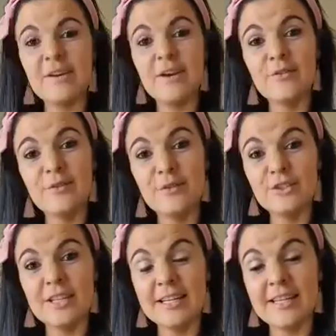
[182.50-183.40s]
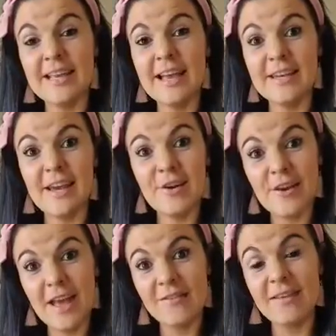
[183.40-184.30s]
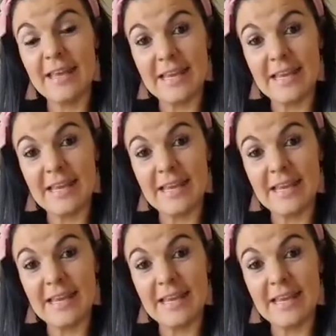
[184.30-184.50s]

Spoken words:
Unfortunately, I don't have